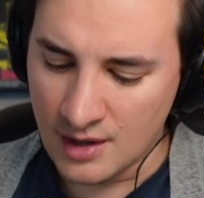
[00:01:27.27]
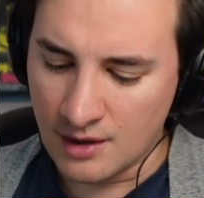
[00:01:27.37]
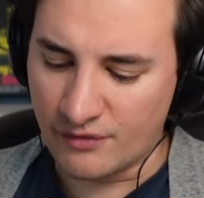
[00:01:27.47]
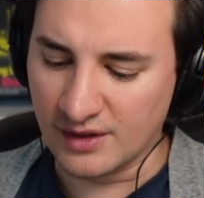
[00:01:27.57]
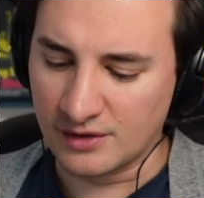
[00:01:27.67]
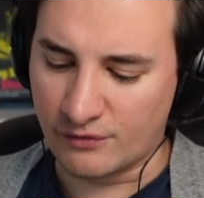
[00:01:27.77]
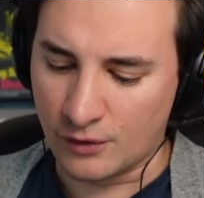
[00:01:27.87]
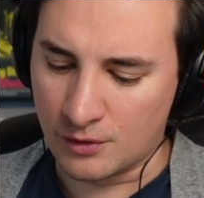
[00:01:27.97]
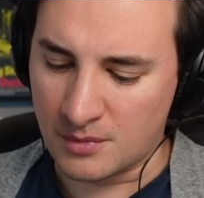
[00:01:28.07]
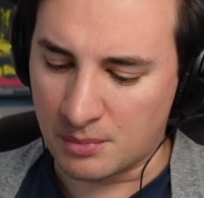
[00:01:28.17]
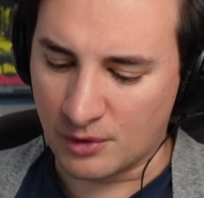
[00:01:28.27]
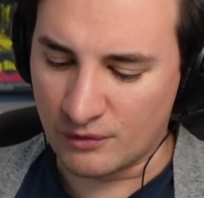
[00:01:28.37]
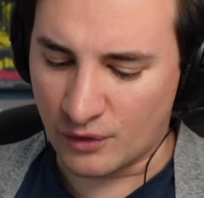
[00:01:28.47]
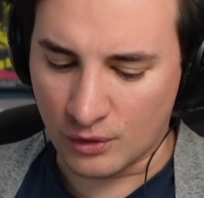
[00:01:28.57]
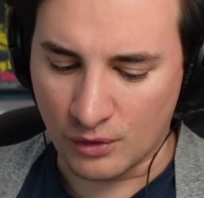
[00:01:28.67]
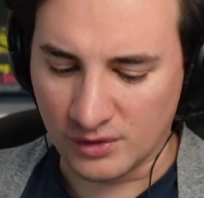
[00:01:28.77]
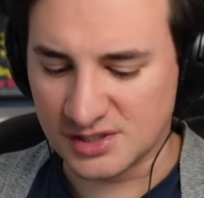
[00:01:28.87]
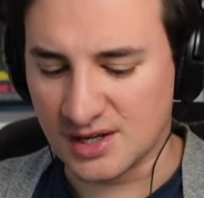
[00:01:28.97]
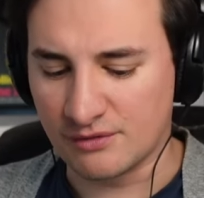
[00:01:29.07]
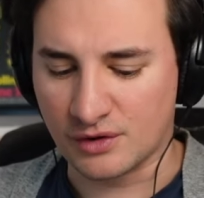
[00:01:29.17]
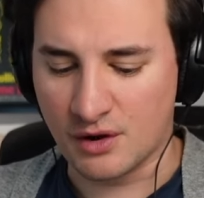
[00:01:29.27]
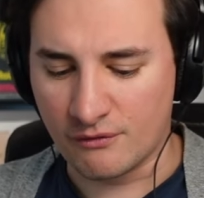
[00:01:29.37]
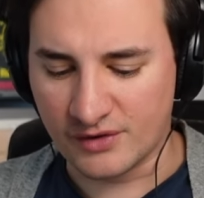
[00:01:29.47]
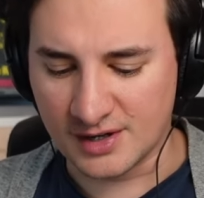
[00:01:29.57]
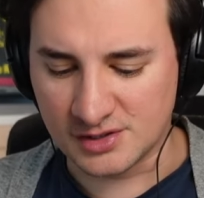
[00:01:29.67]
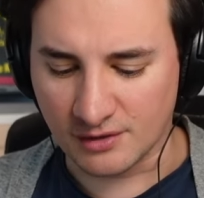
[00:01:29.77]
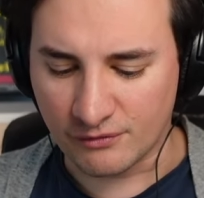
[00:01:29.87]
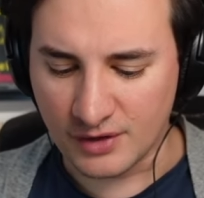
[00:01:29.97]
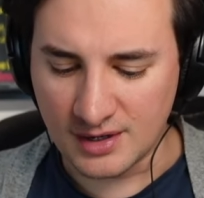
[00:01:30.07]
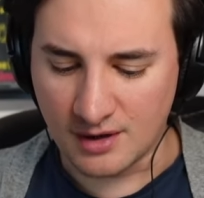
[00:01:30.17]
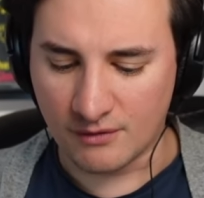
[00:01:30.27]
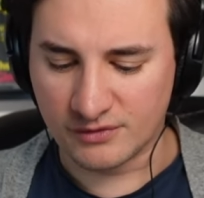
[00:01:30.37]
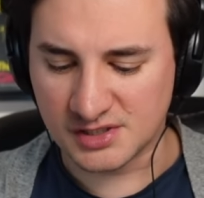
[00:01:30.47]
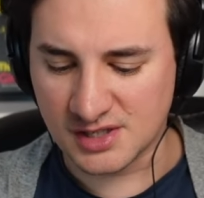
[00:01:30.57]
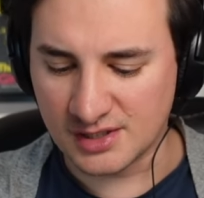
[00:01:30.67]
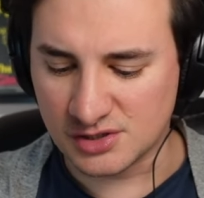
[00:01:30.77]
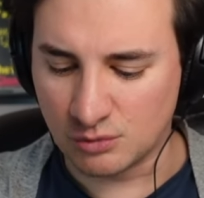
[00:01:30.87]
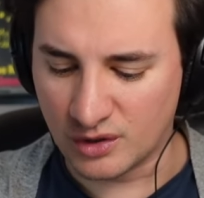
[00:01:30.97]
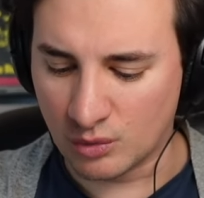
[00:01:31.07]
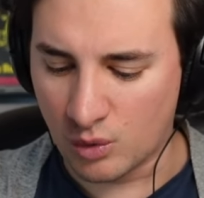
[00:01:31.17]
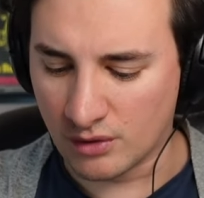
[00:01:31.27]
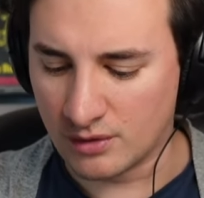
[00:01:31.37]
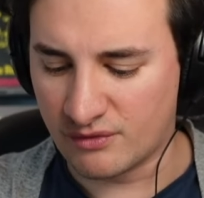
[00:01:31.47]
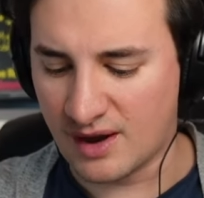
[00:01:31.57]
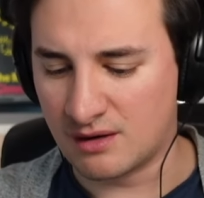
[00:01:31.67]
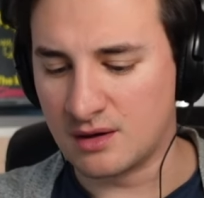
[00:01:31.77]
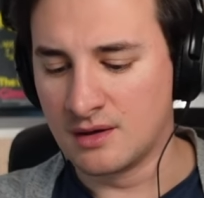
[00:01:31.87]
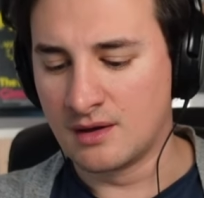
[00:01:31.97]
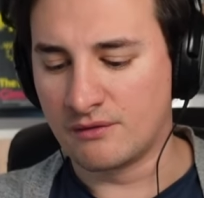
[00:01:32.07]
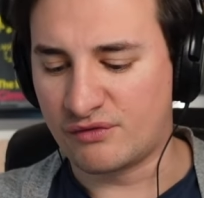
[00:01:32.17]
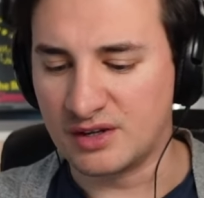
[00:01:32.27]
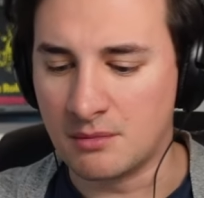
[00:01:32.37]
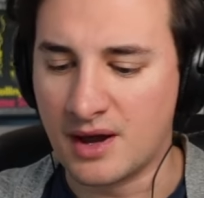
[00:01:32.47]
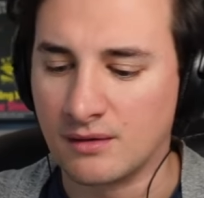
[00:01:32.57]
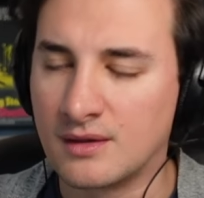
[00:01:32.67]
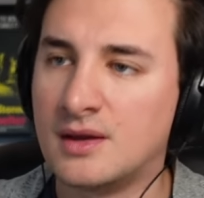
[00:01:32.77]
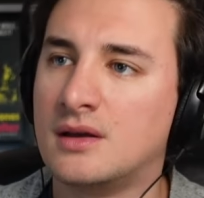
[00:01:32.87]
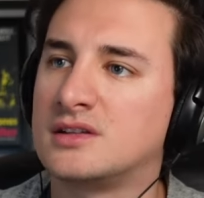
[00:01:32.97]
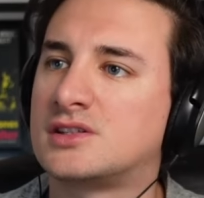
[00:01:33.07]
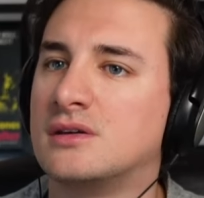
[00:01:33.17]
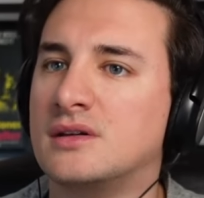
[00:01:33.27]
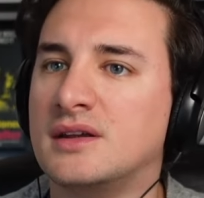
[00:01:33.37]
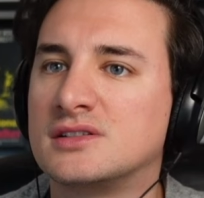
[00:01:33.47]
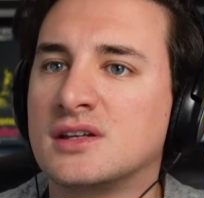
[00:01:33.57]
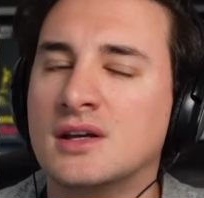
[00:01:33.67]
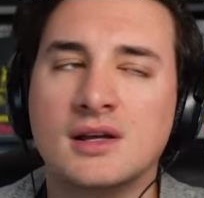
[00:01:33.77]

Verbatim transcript: Fill in the form above or call us today for a confidential and free conversation with one of our female attorneys.